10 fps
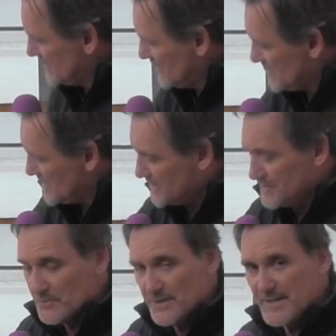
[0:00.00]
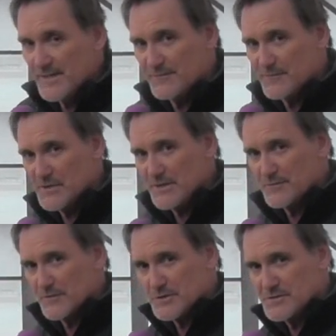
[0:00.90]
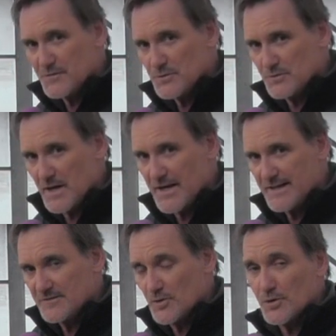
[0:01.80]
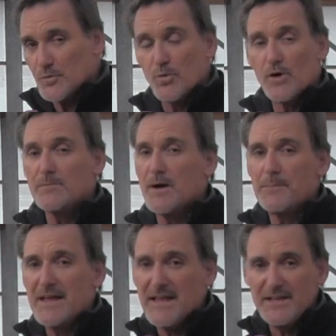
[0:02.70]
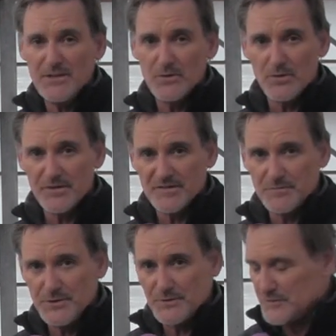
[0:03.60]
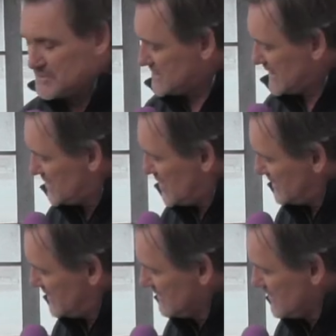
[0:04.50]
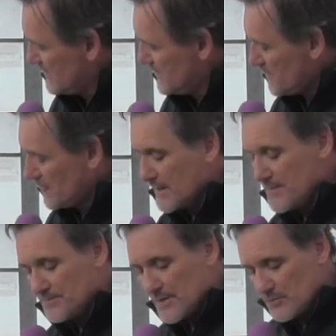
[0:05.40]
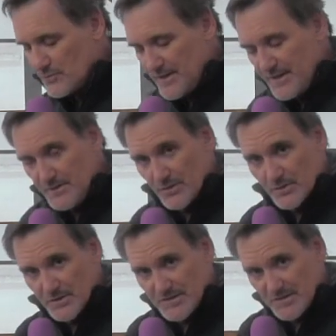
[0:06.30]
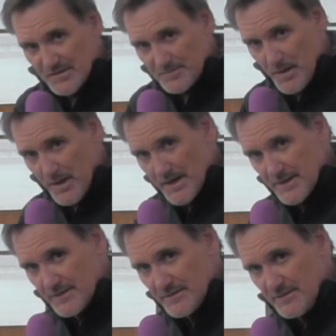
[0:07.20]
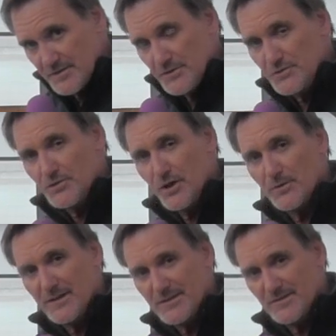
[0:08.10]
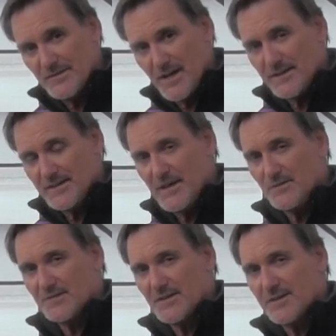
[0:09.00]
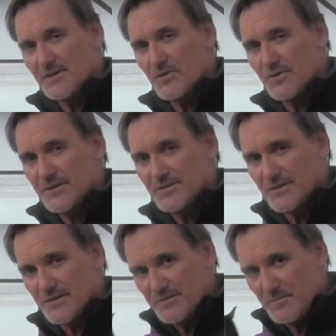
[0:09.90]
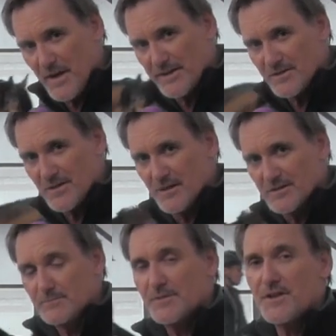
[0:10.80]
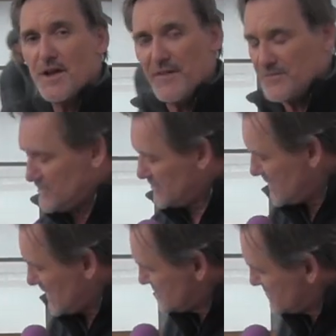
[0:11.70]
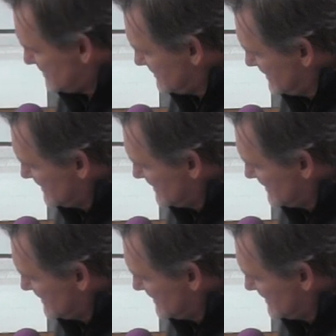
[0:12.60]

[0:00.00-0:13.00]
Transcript: or in an arena for these first few rides, or to warm up any horse when you first get on it, read the horse's spine so you know inside and outside according to the spinal column, not the direction.